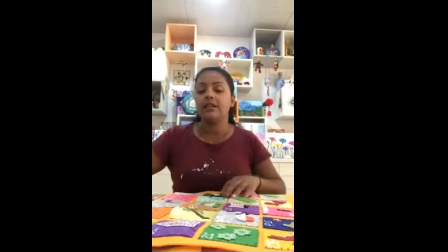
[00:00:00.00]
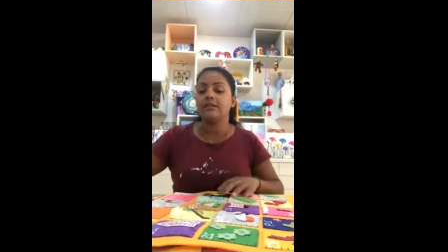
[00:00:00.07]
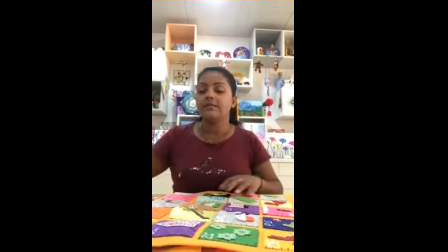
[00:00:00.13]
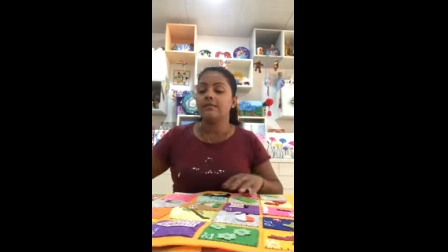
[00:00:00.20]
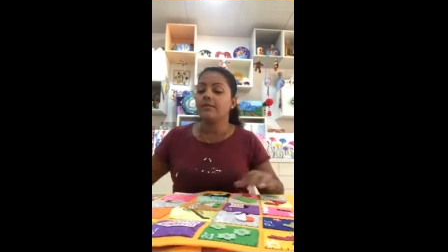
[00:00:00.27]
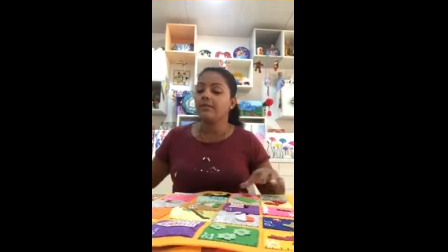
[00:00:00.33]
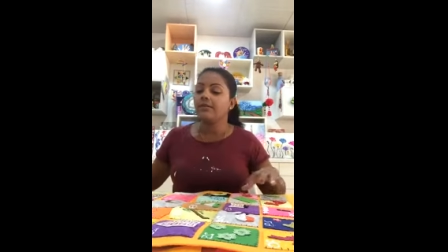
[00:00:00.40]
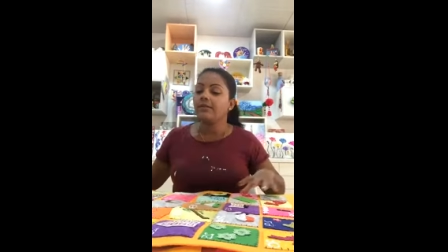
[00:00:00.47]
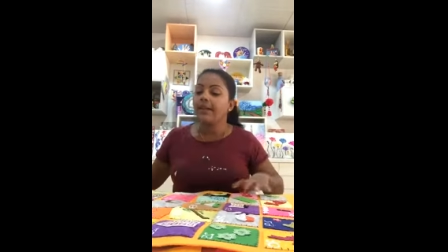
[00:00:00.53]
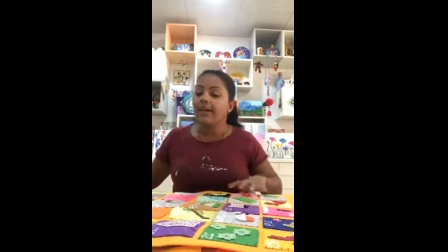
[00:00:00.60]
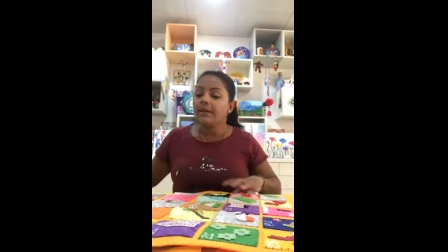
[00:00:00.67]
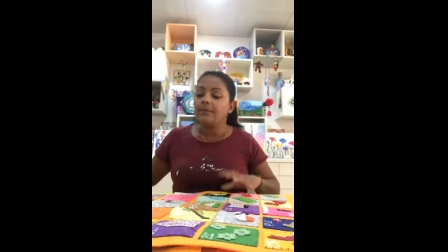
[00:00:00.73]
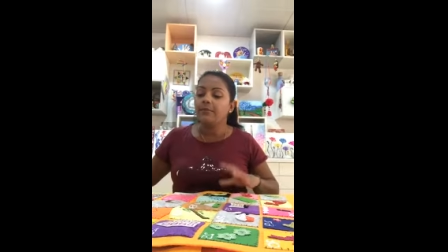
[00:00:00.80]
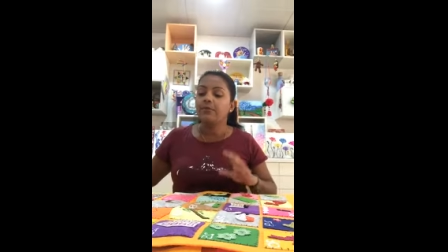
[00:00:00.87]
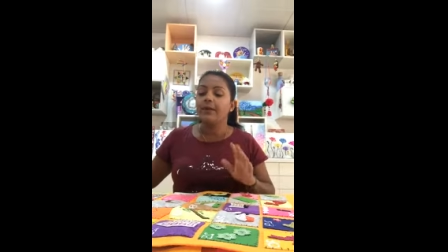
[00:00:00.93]
So you
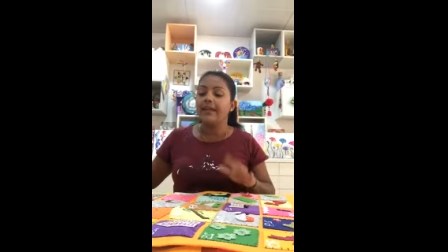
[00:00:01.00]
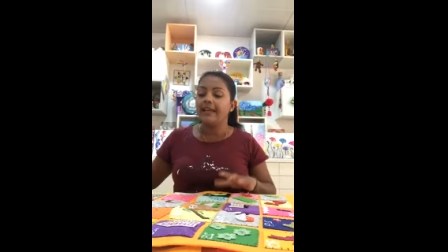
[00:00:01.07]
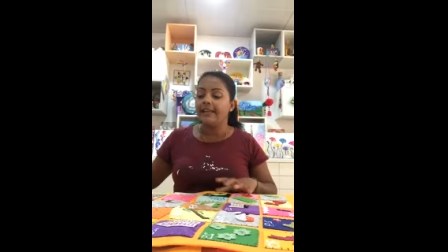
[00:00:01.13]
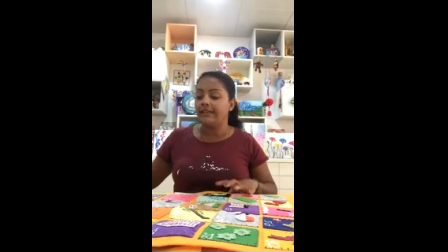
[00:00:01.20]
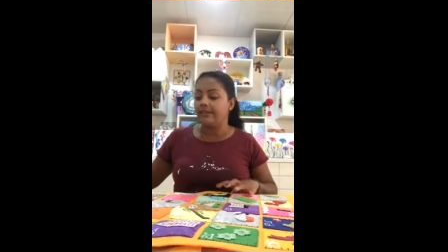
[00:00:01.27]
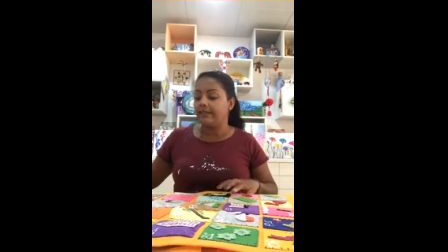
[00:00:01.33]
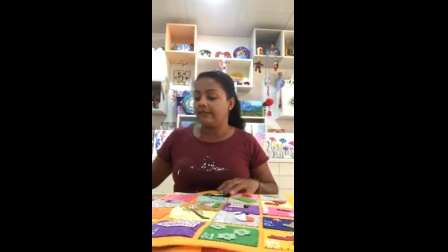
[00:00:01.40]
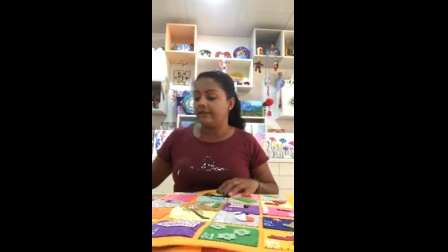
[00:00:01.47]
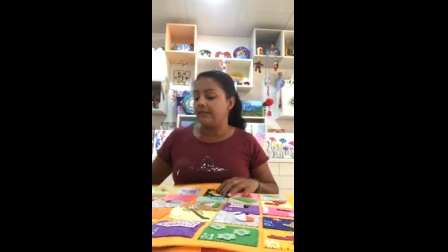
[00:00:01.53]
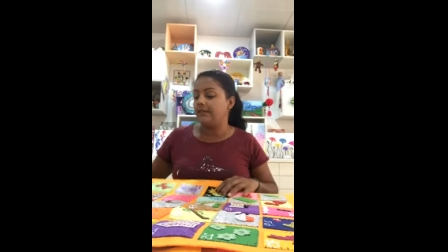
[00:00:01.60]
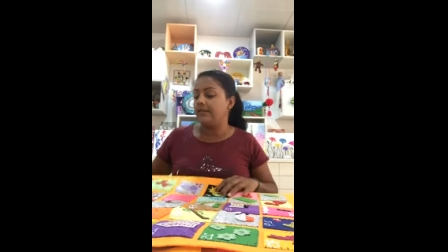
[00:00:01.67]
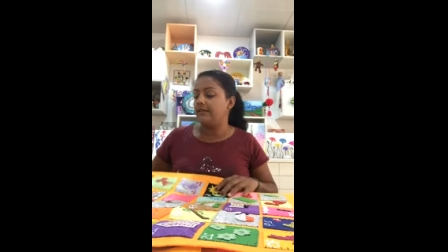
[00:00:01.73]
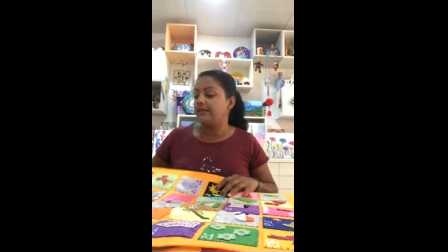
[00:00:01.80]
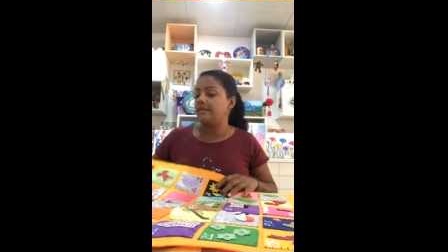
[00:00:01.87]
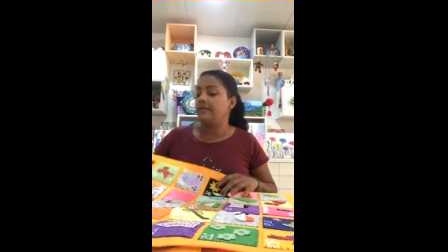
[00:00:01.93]
can do anything with
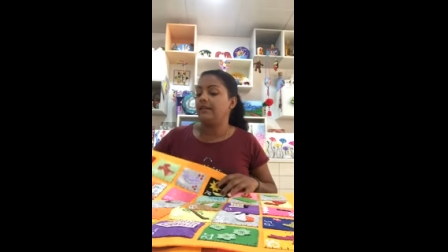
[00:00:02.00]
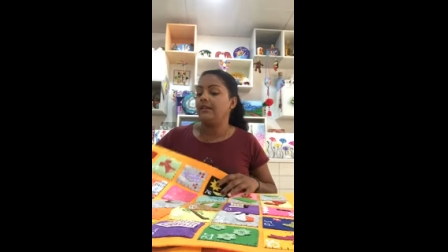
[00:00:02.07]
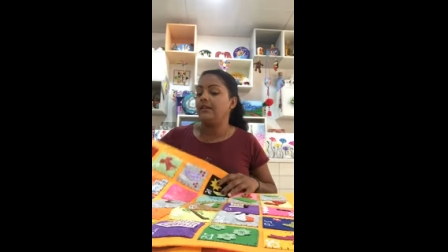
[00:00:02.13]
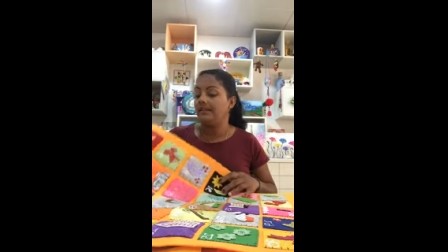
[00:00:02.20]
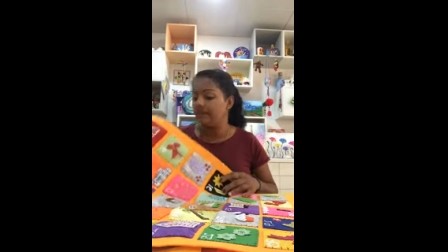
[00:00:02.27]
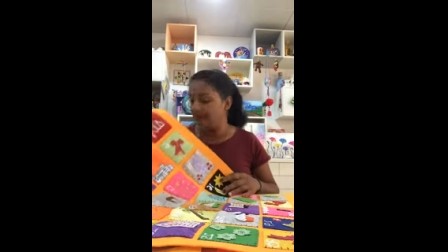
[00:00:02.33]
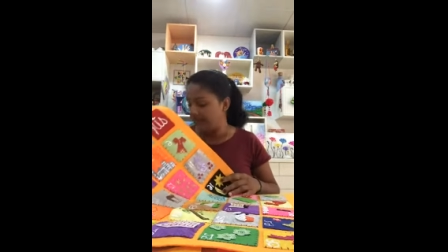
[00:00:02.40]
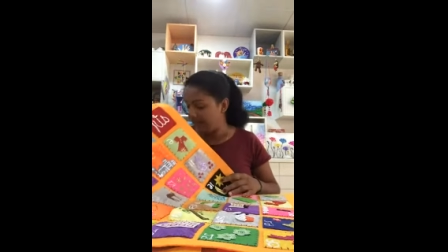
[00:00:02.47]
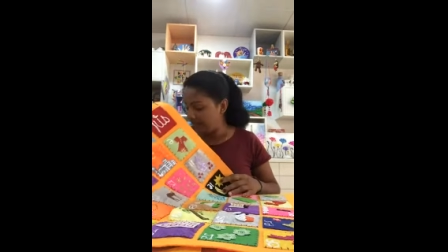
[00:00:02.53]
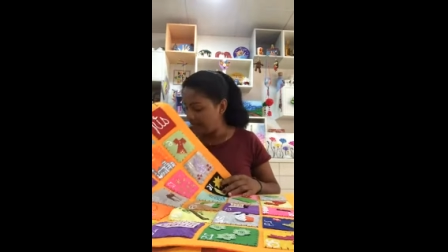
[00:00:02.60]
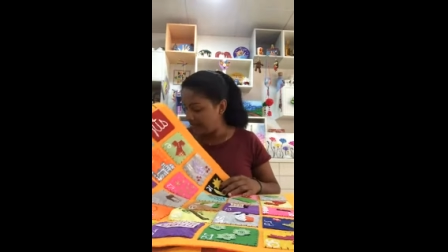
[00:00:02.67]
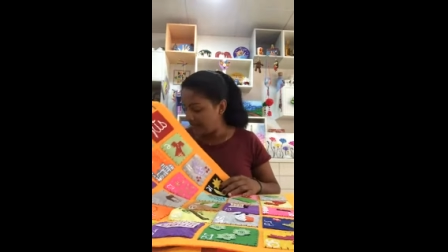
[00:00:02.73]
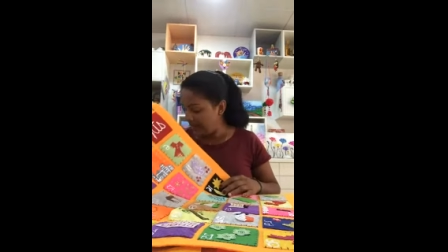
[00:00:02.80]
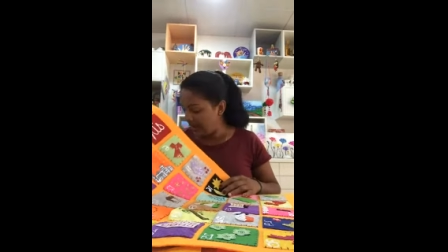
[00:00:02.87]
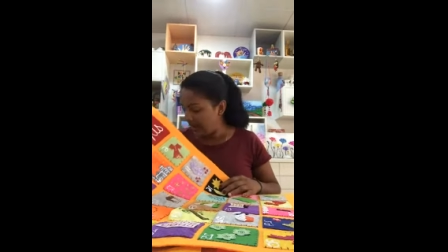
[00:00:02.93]
this one.
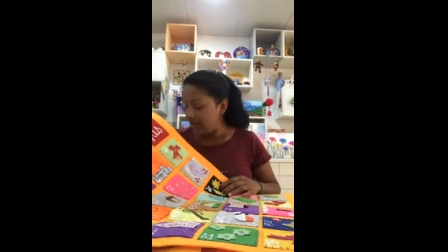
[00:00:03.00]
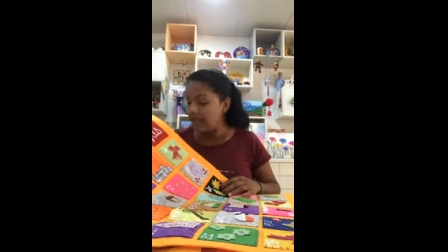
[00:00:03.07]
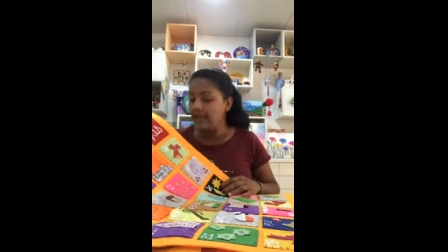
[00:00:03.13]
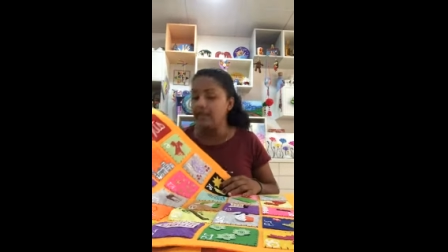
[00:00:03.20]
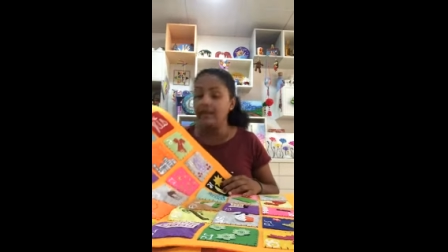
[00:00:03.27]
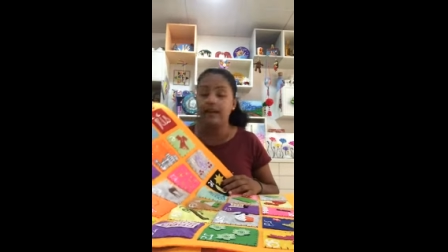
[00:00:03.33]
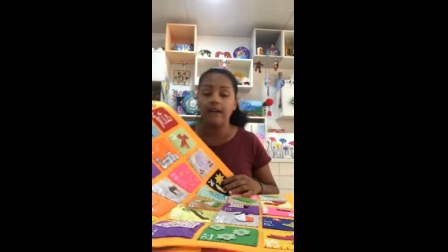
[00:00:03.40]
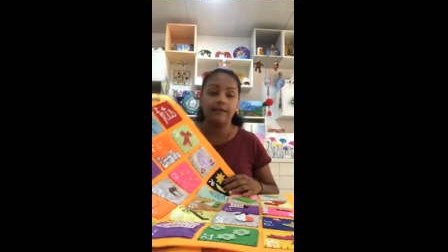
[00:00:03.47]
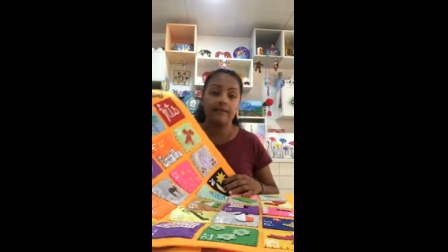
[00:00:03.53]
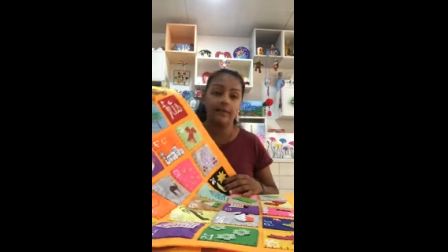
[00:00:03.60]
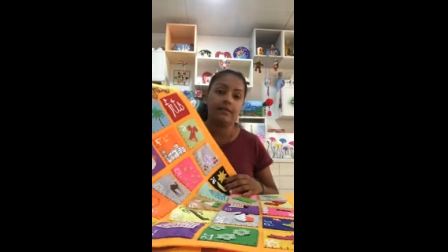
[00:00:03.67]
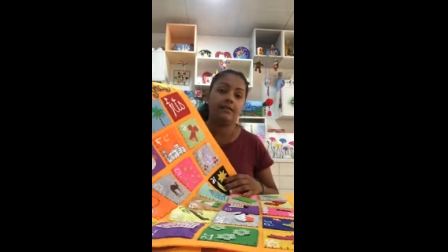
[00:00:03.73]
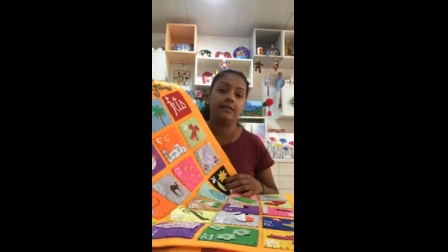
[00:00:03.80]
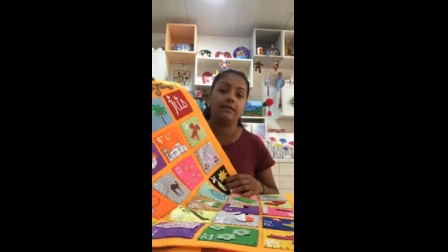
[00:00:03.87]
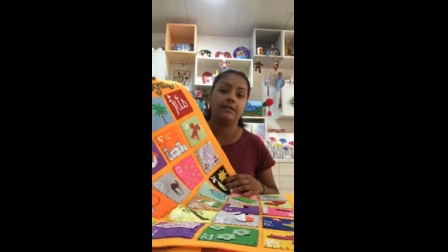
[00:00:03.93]
I love
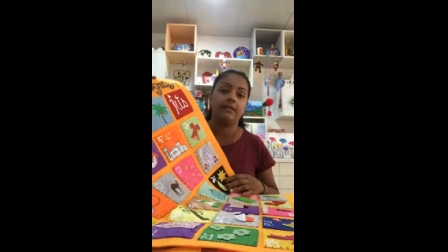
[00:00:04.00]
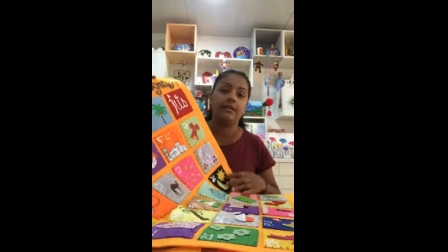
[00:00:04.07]
this.